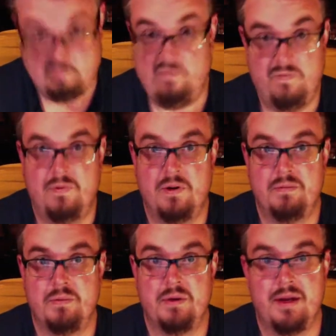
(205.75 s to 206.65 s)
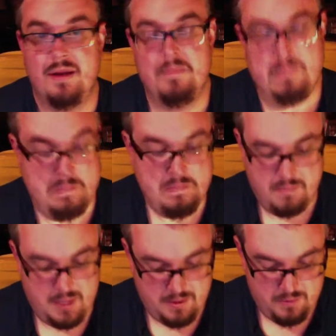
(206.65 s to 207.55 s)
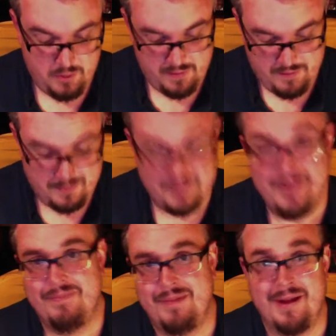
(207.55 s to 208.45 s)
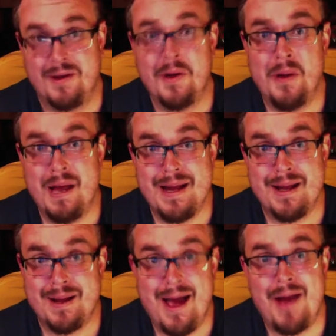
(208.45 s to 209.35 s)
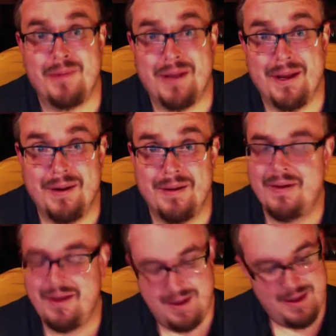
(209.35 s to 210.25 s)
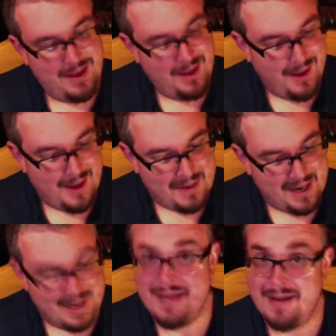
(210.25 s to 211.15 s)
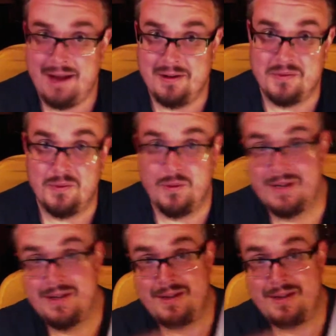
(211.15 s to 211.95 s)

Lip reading: or 3 can, you know, whatever. They can go hang. I don't care. I paid $8 for it.